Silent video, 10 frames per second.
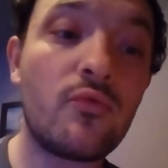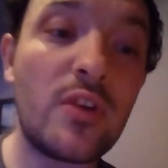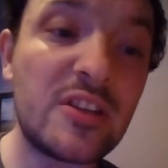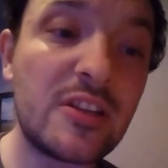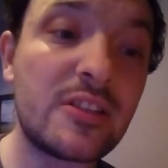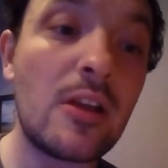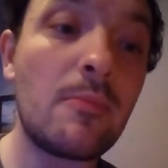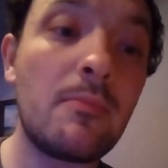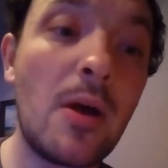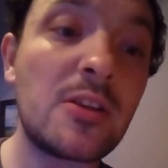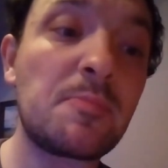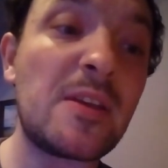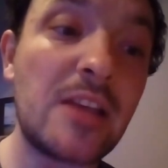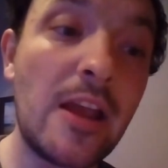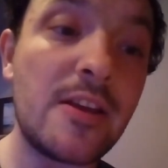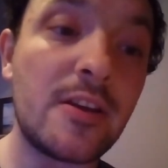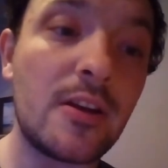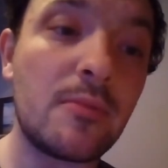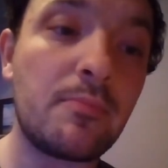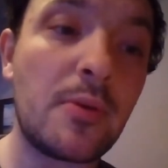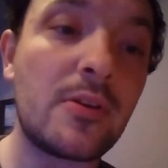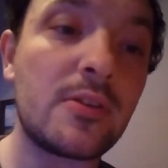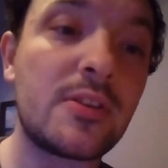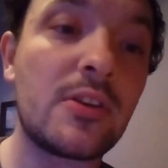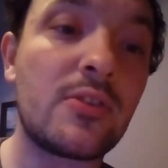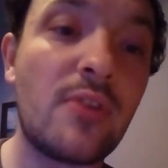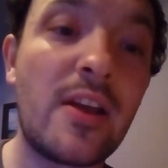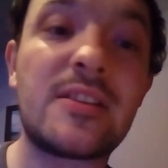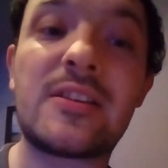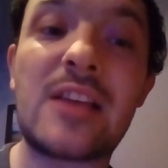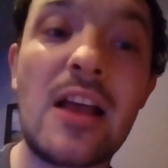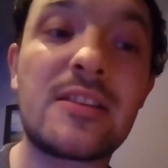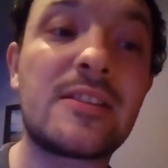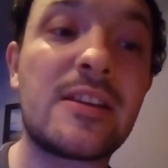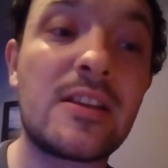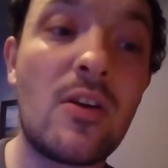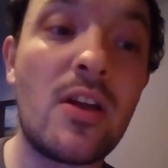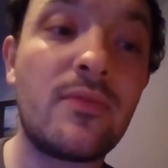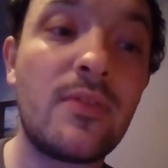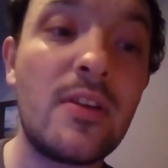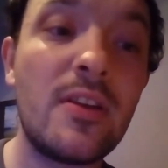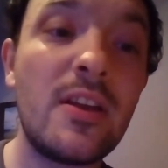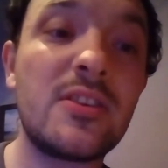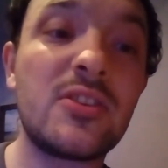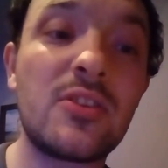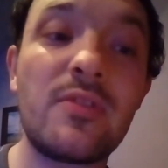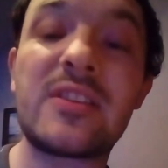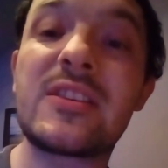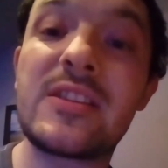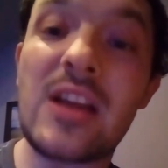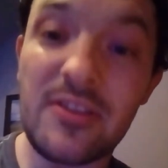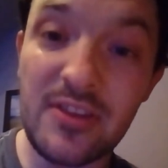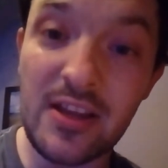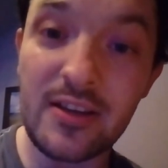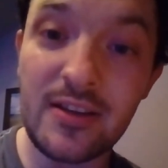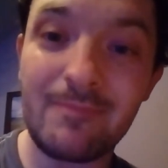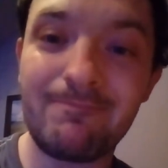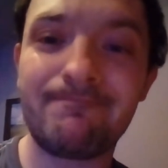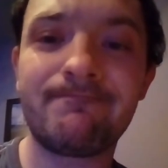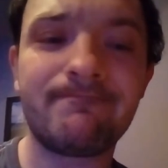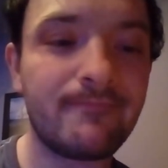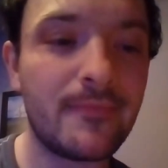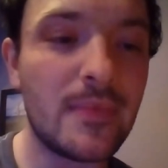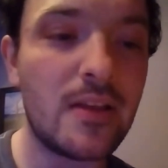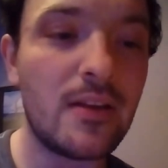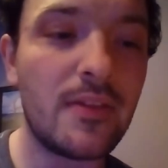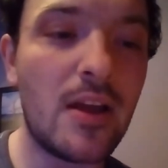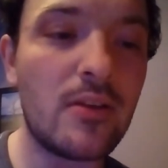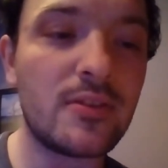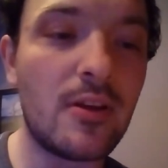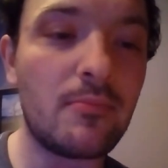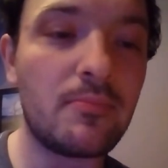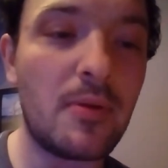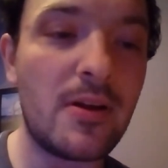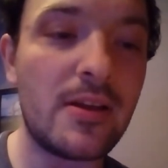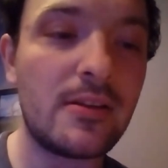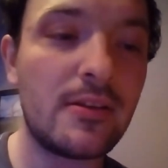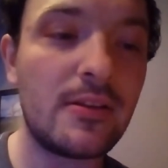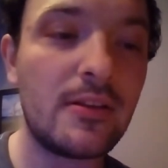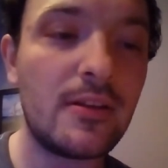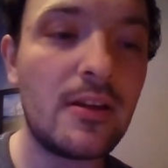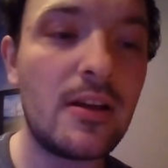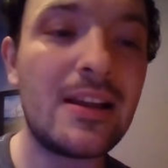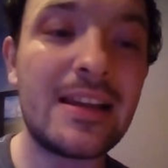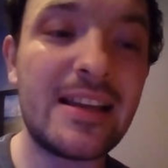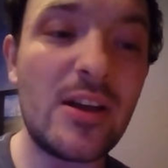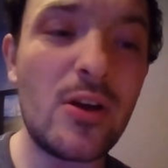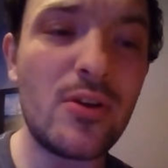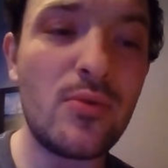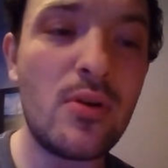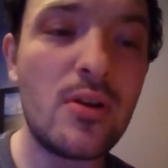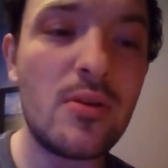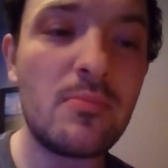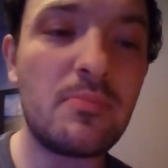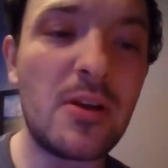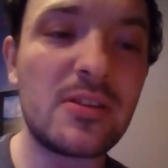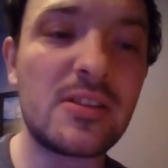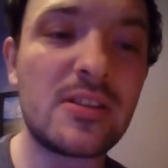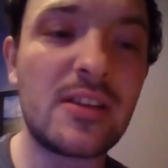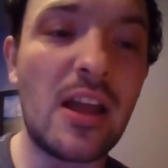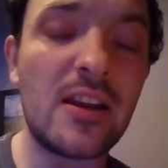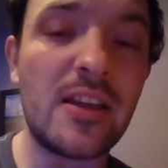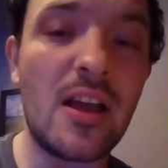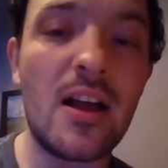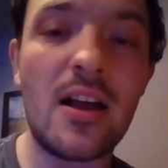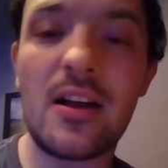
Risks must be taken because the greatest hazard in life is to risk nothing. That was done by Leo Buscaglia.